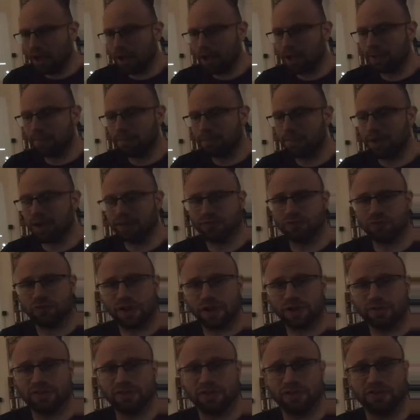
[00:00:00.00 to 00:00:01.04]

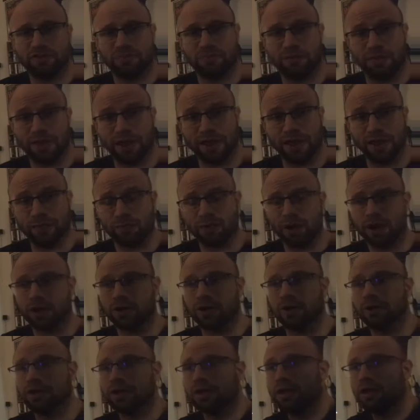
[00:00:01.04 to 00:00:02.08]
Monstrosity's Millennium
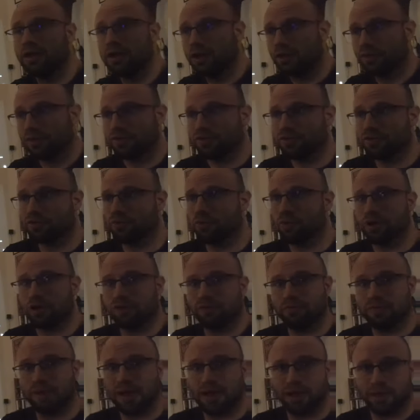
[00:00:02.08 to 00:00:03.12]
record. This is one
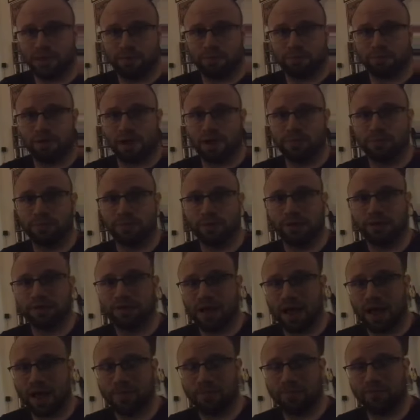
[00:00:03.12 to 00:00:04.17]
of my probably
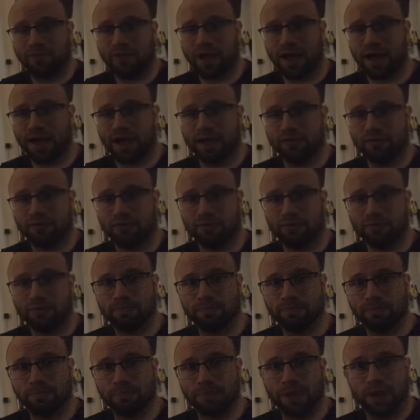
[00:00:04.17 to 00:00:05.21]
top 5
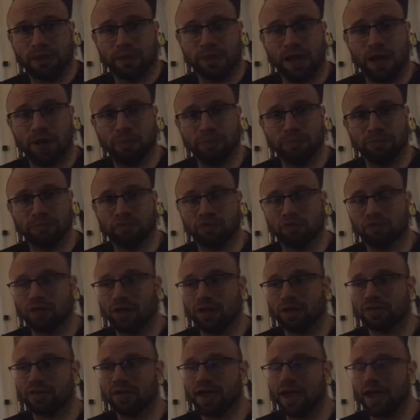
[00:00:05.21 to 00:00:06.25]
metal albums of
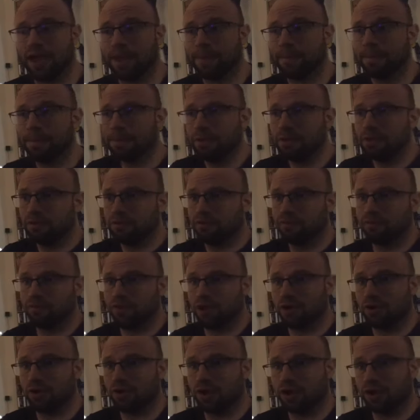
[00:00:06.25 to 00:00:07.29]
all time,
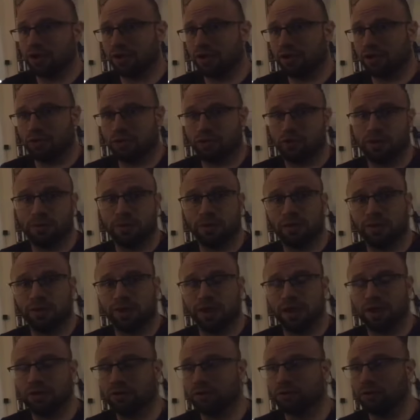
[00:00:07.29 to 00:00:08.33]
very criminally
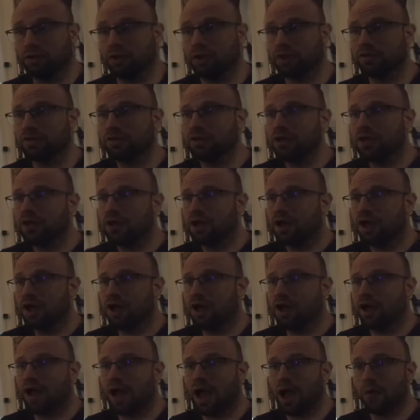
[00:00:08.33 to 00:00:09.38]
underlooked.
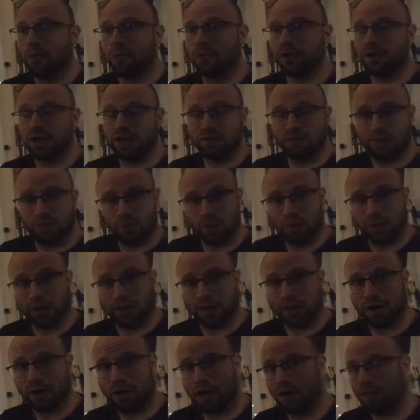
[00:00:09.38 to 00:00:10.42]
I wouldn't even
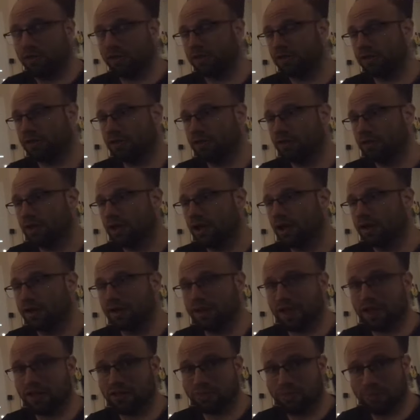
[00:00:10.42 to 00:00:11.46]
really call it a
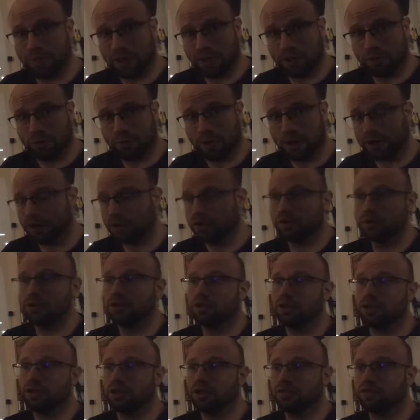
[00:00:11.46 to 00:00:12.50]
death metal record.
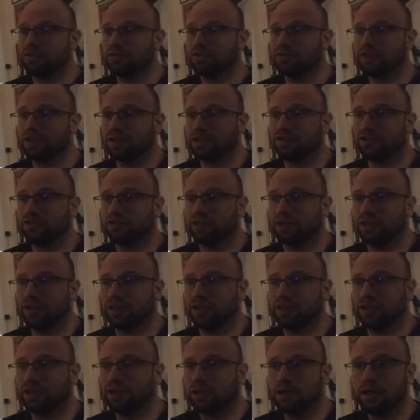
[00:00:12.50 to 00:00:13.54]
It's
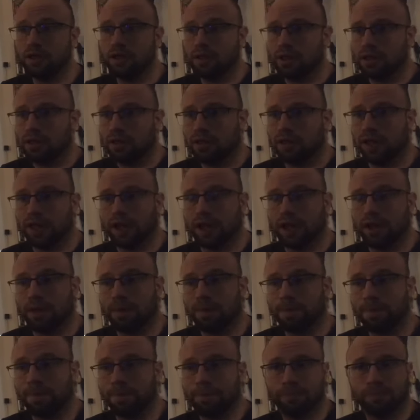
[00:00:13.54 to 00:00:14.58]
essentially like
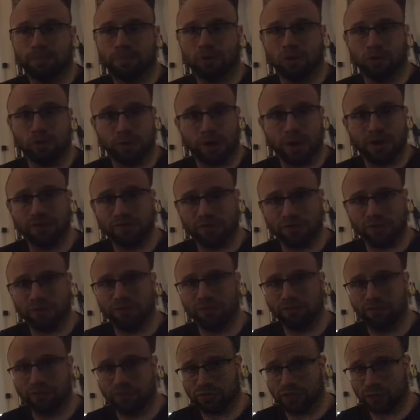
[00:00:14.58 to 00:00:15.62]
a
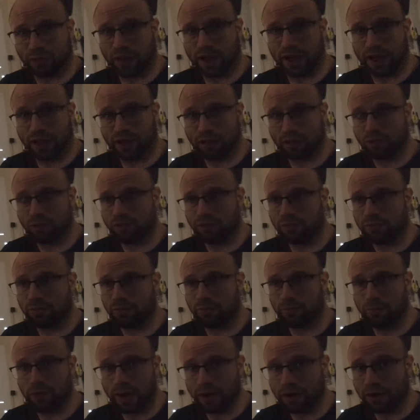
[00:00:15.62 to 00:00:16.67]
progressive thrash
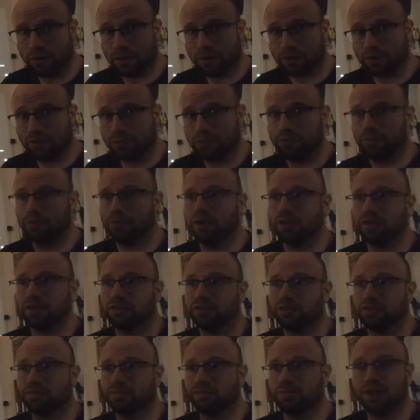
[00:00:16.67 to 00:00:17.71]
record with
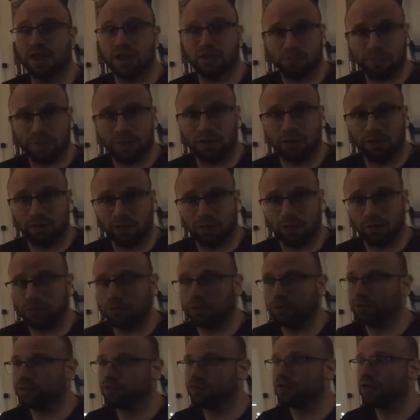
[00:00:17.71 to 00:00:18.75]
death metal
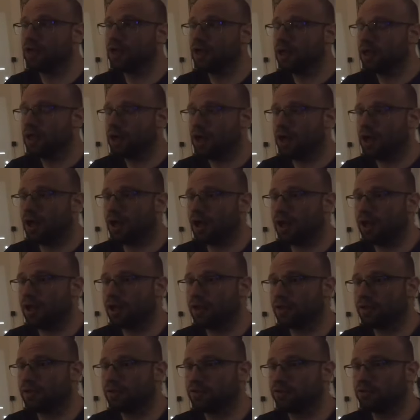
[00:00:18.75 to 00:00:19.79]
vocals.
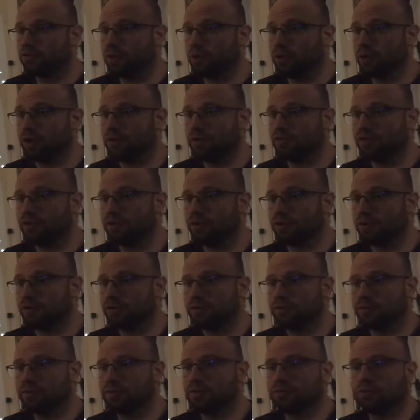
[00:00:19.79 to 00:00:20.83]
So if you're,
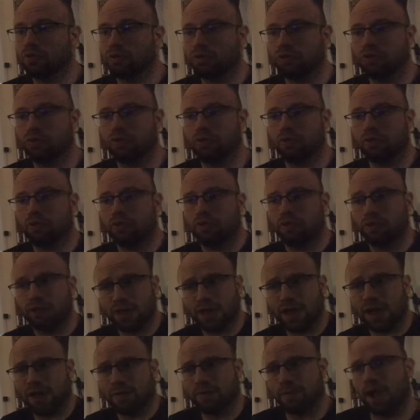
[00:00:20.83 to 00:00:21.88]
the
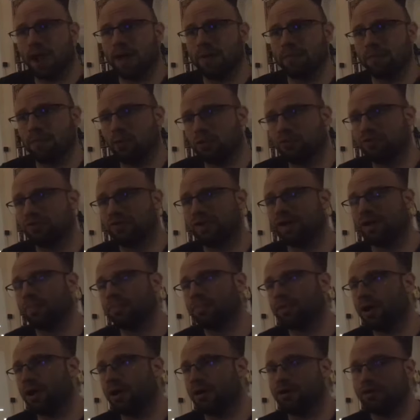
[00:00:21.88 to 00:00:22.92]
thing I mostly
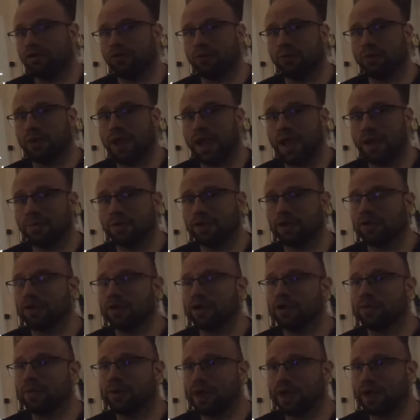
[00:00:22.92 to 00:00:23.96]
compare it to, what I'm
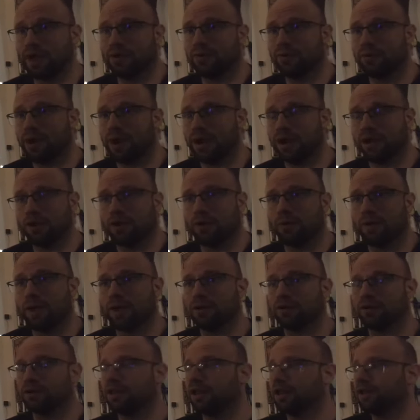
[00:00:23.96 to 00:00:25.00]
hearing when I hear a
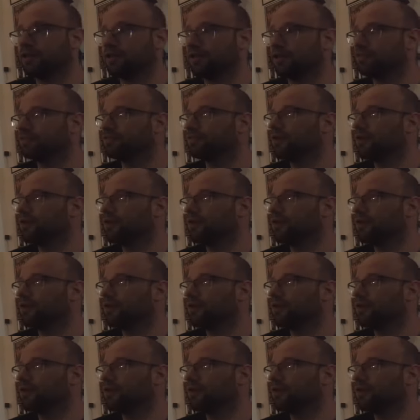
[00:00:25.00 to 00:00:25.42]
record like this,